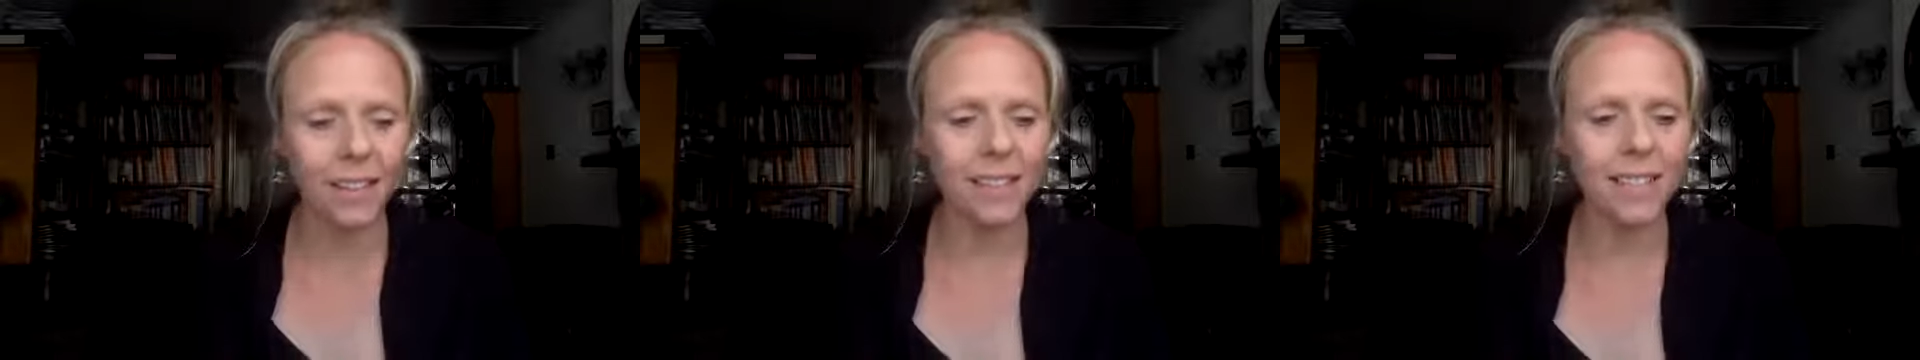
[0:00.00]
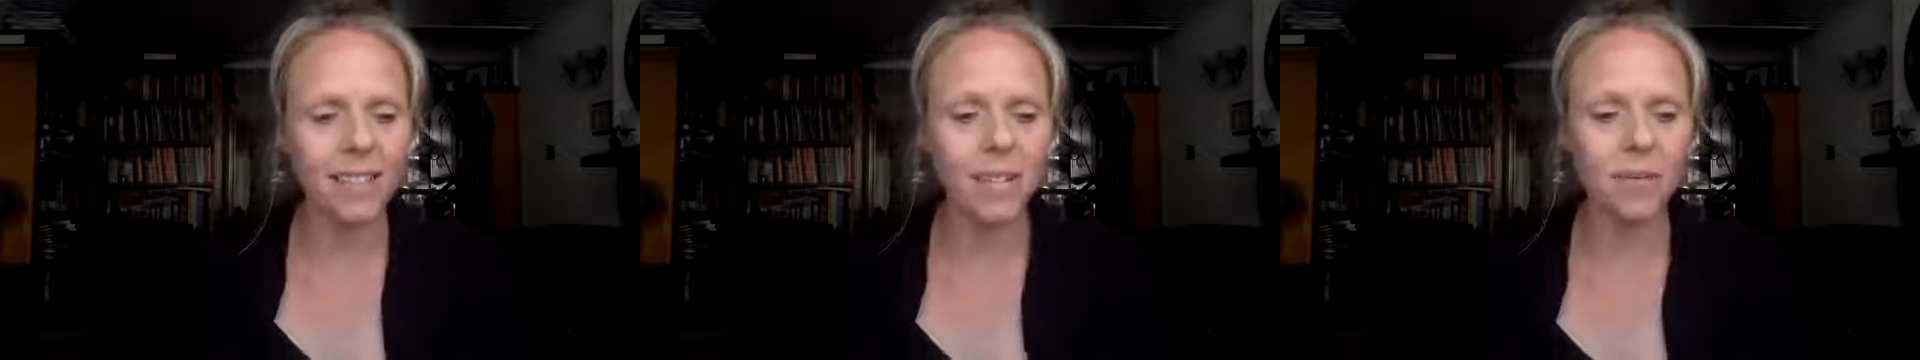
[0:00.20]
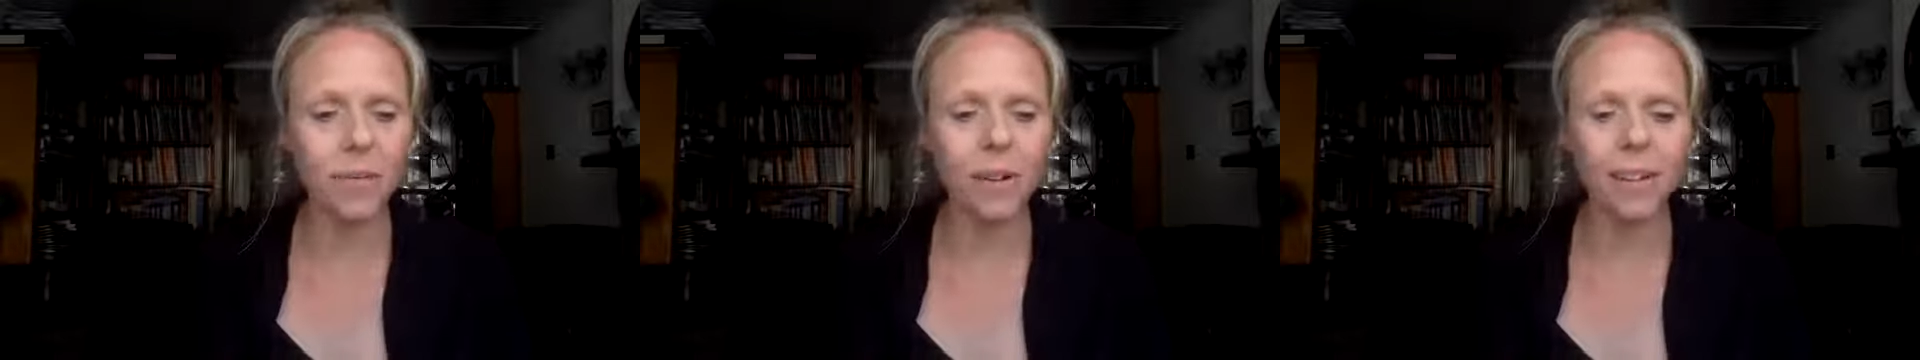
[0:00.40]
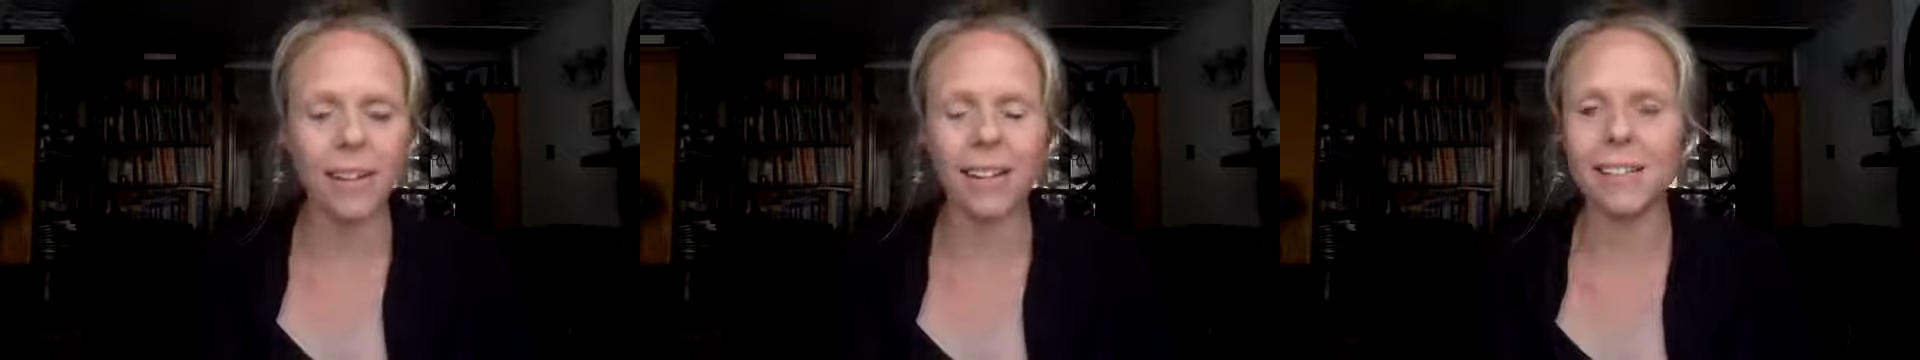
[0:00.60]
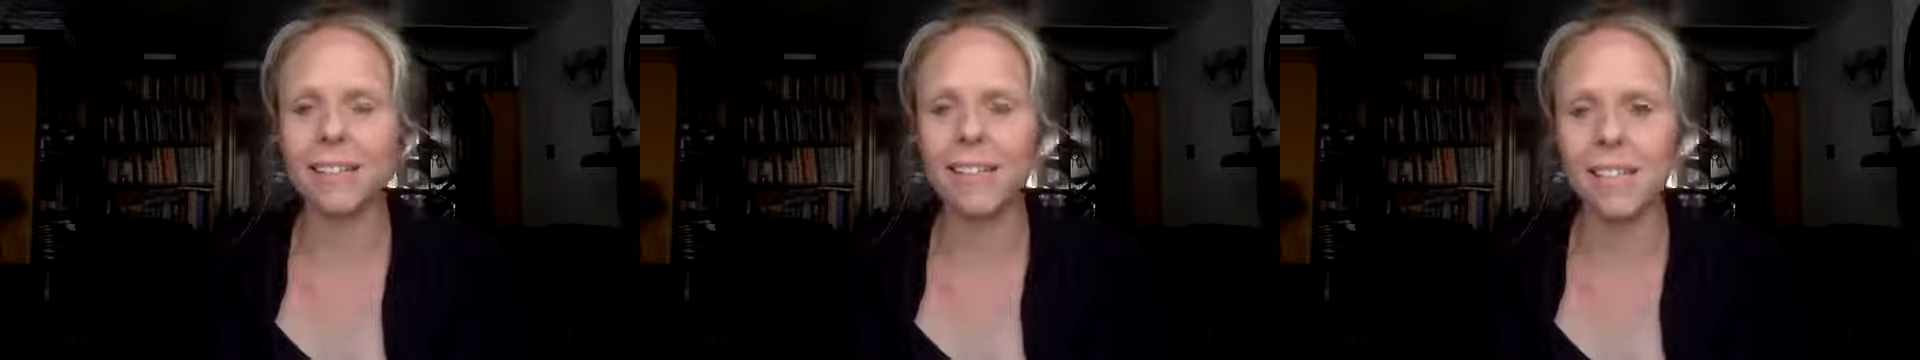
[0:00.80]
And this is why
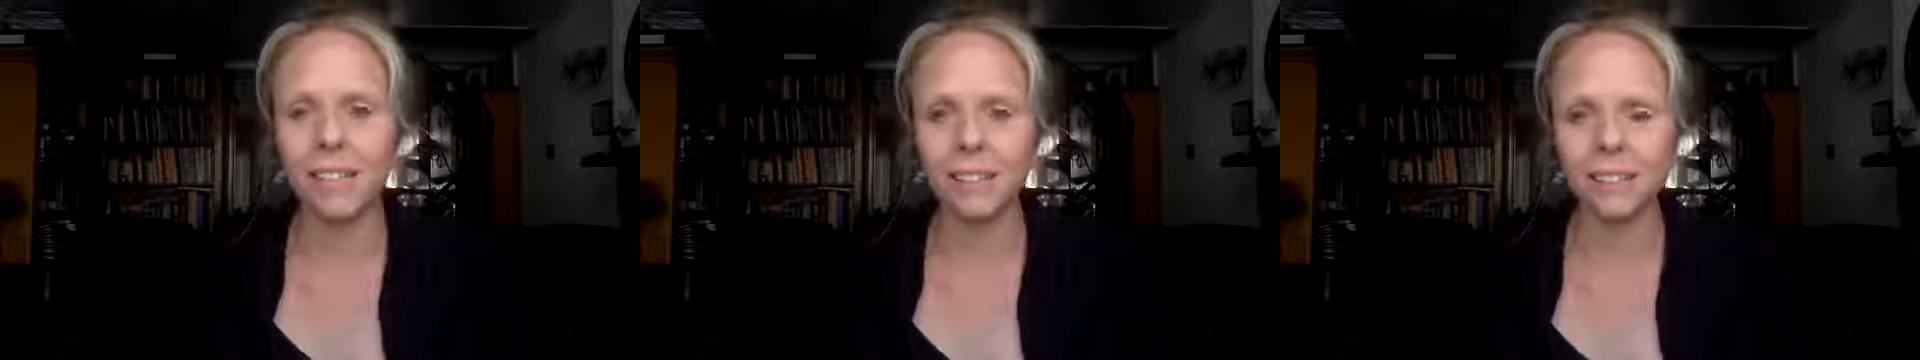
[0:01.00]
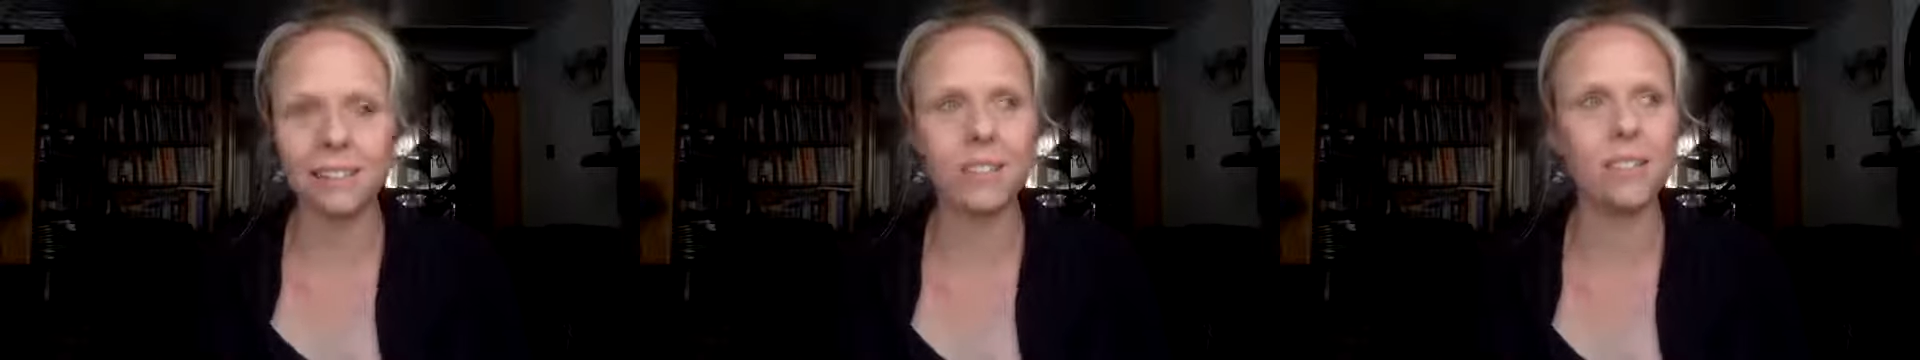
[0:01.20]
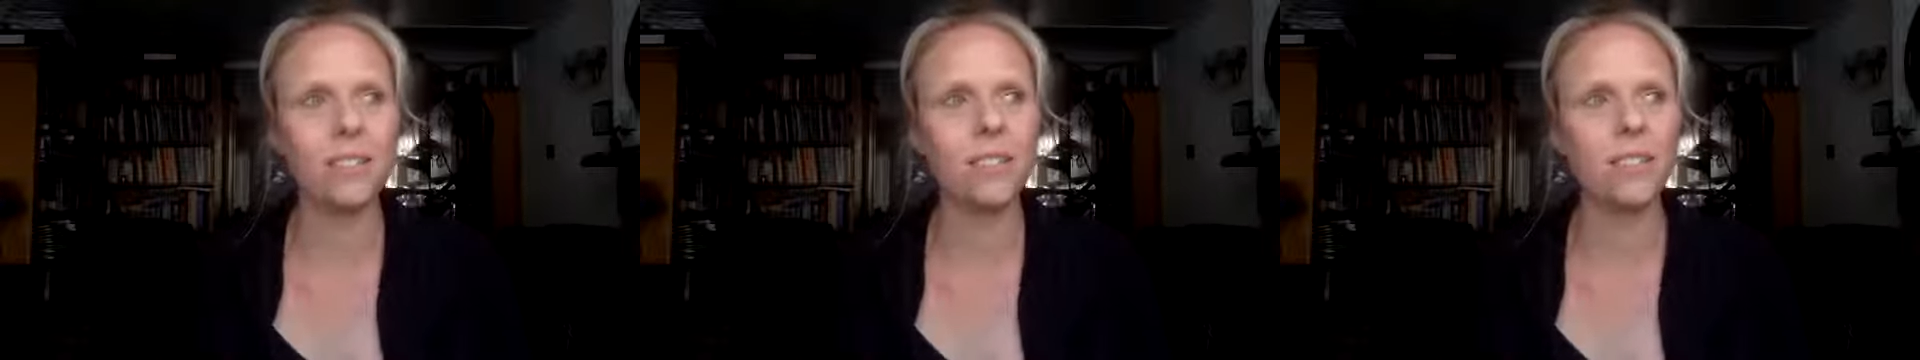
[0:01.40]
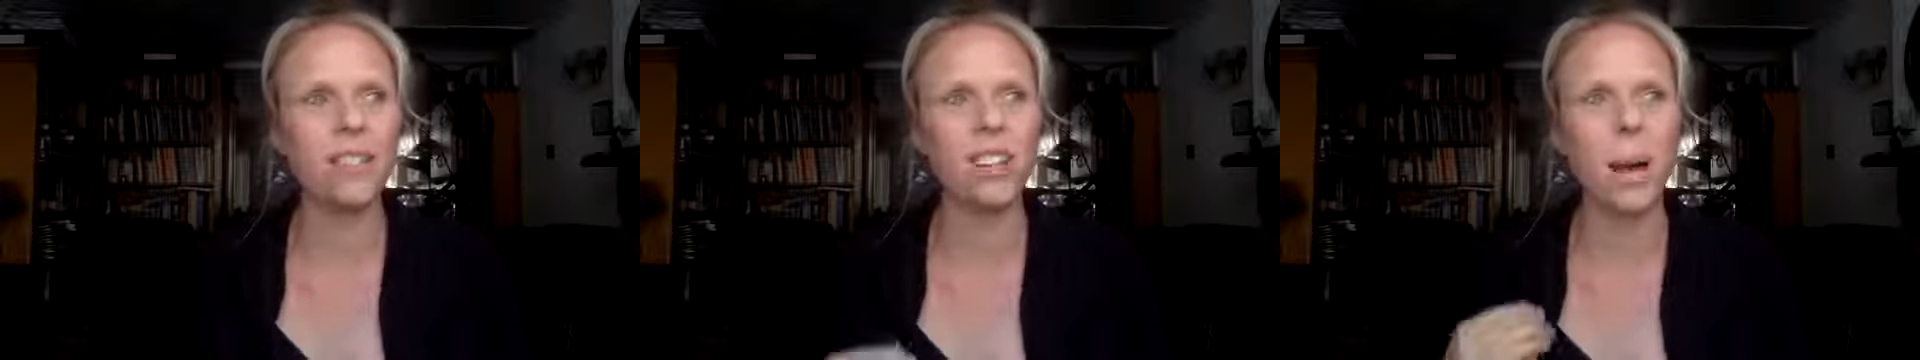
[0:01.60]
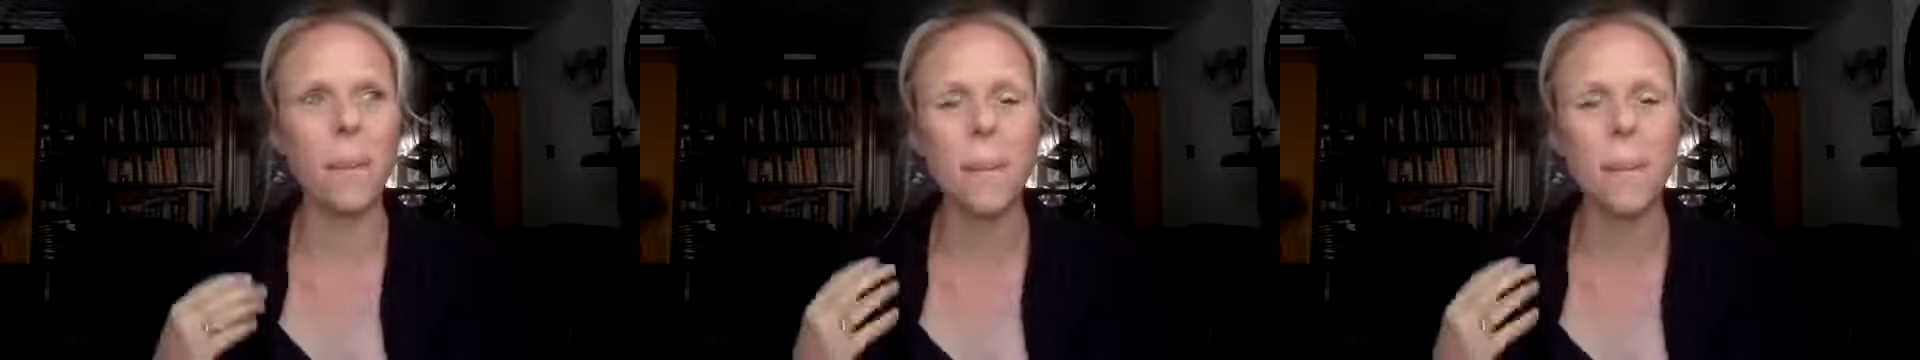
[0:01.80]
I see such